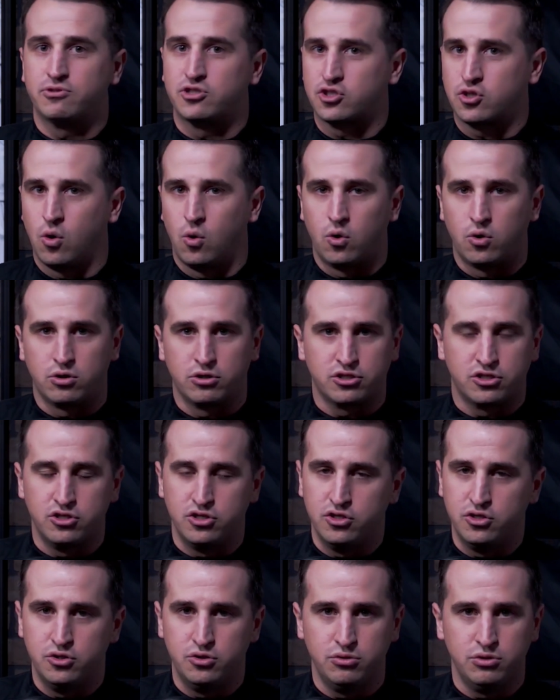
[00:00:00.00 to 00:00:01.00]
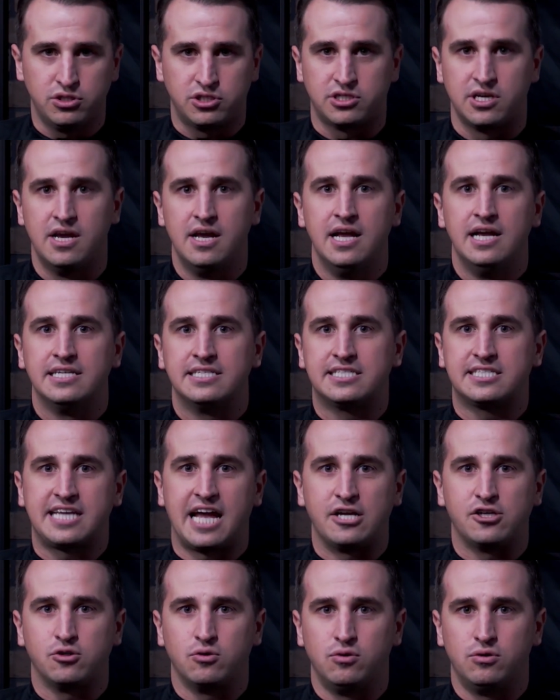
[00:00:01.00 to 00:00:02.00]
Scores, news,
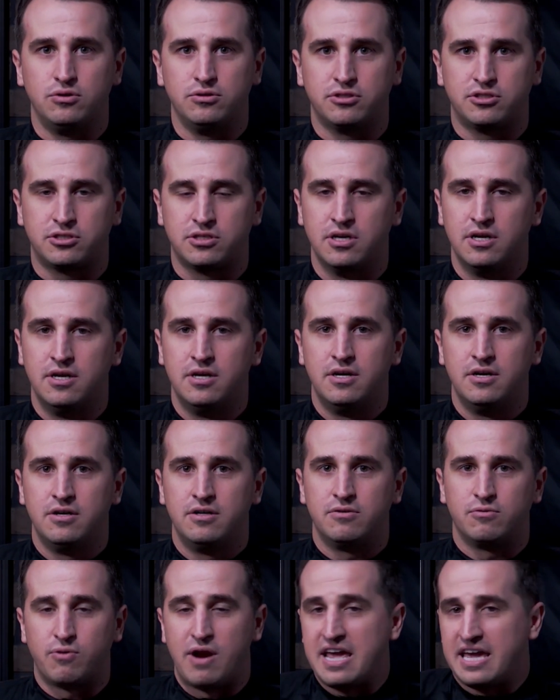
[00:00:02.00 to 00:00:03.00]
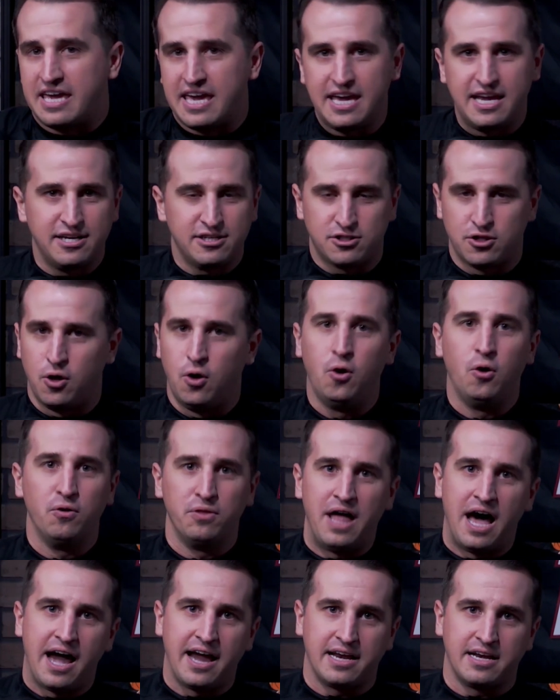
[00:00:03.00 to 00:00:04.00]
schedules, rankings, the whole
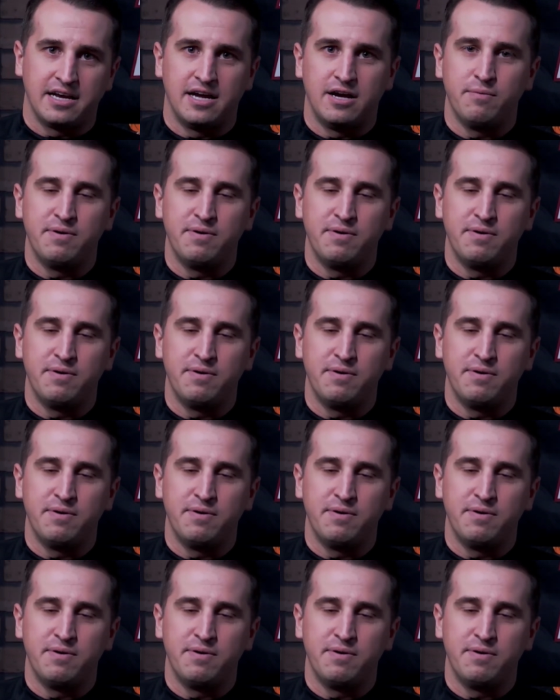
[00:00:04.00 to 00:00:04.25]
nine.